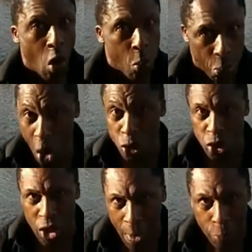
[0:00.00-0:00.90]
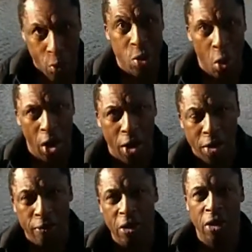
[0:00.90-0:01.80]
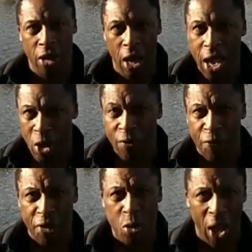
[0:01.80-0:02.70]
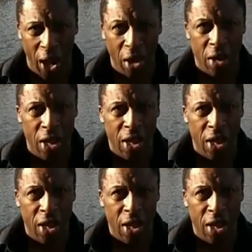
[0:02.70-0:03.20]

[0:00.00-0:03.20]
All oh, pushed up we were. It went very well.